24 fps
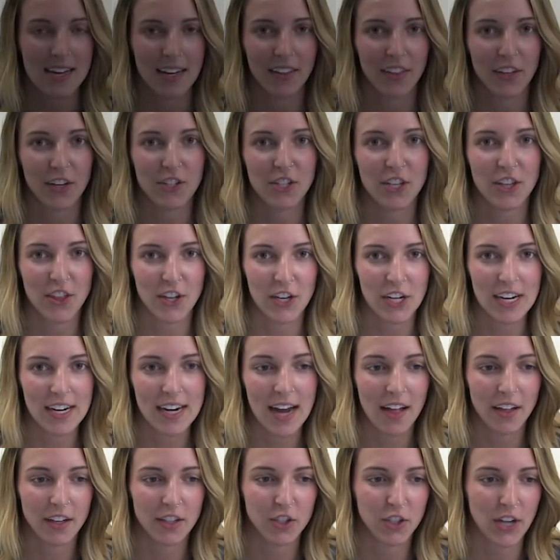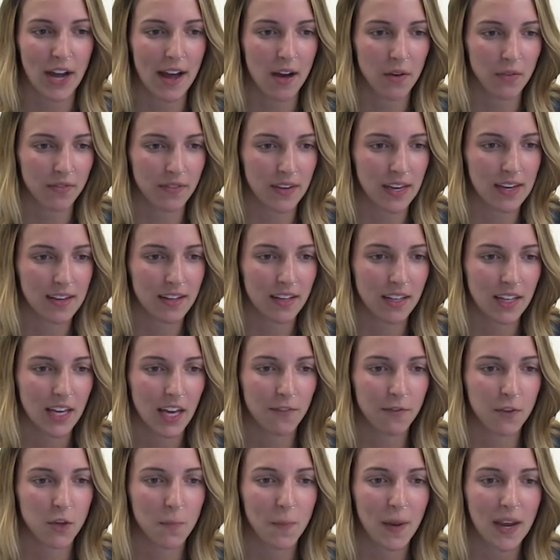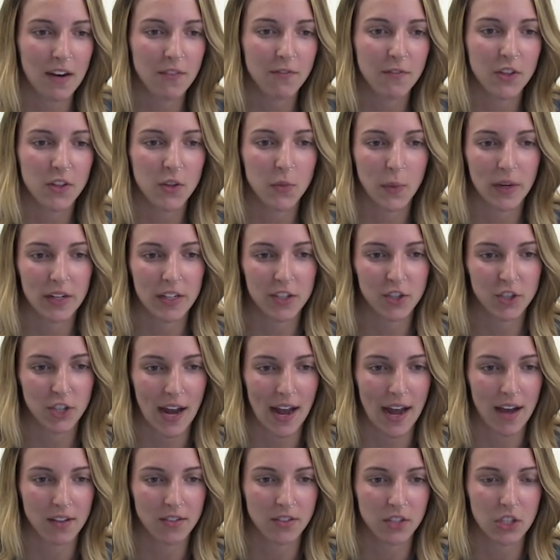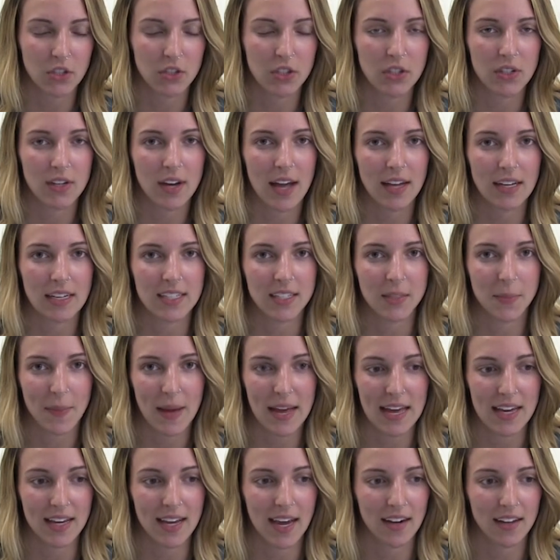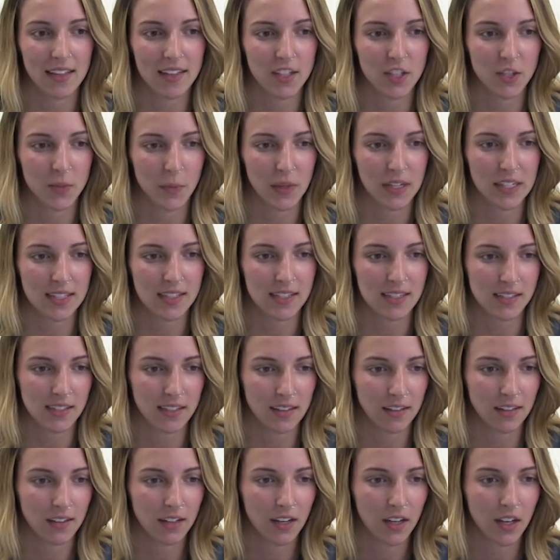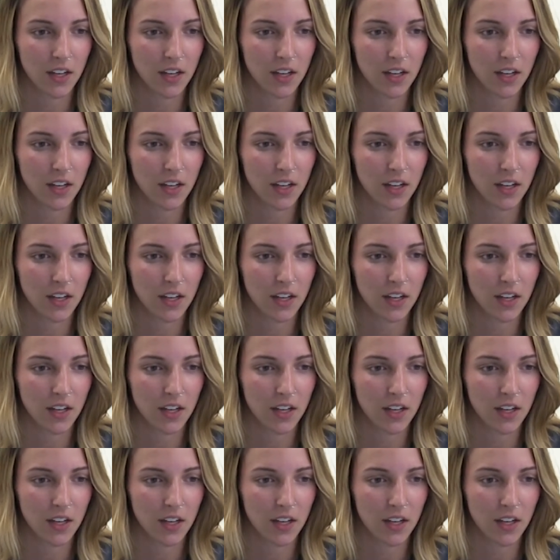There's a $30 tryout fee. If you paid for the winter tryouts, you do not need to pay again in the spring season.